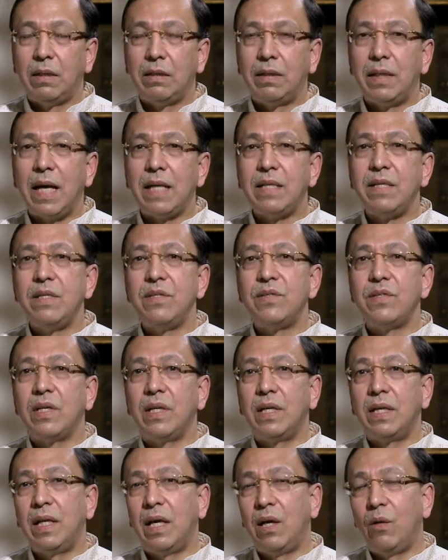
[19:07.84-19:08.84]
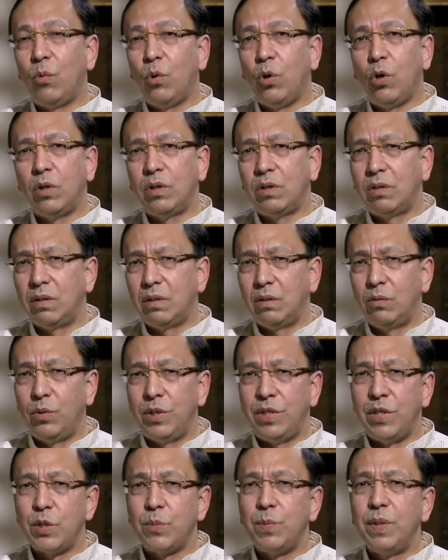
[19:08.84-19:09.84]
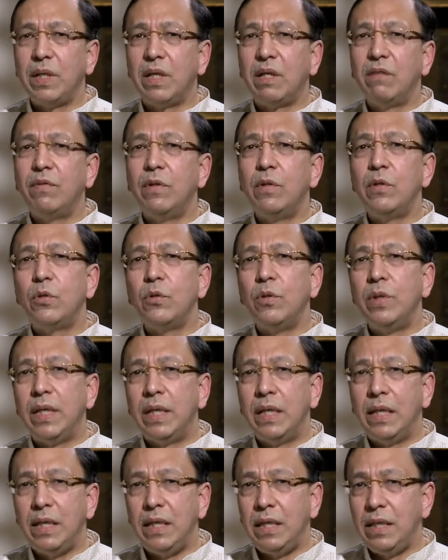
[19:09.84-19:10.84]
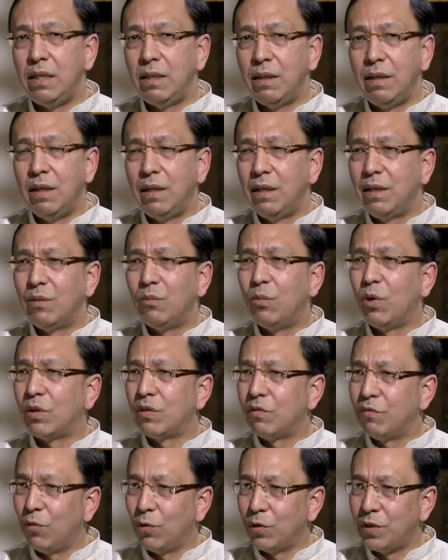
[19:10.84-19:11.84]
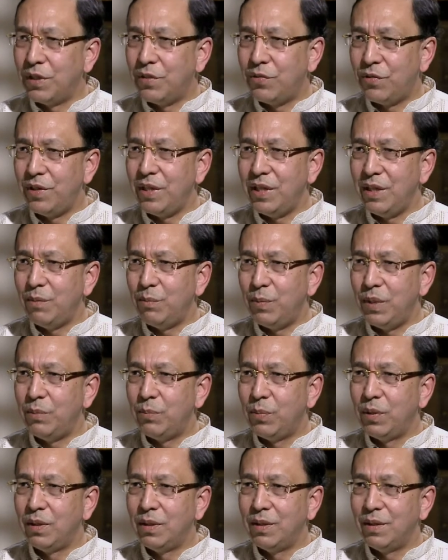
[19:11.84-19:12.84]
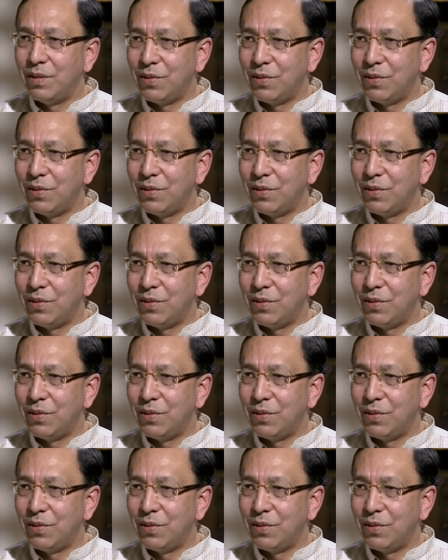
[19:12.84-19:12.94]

That is an award which has been given to nearly, what, 43 people